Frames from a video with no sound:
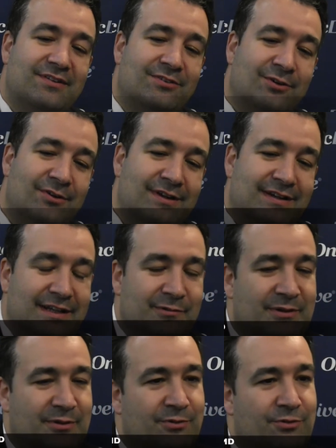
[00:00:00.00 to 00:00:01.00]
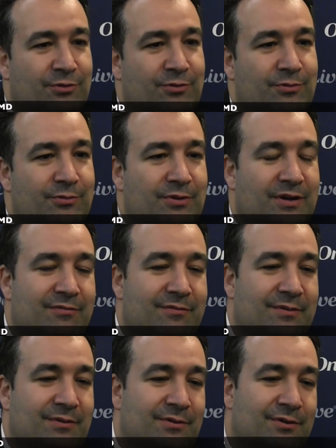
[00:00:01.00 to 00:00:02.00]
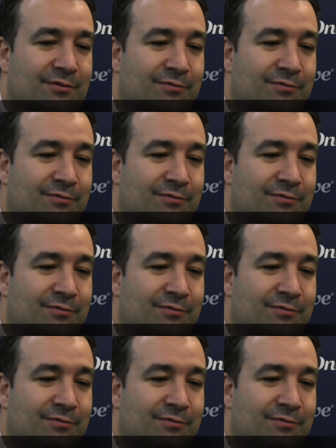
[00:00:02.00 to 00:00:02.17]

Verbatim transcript: Historically, we used to, uh, you know,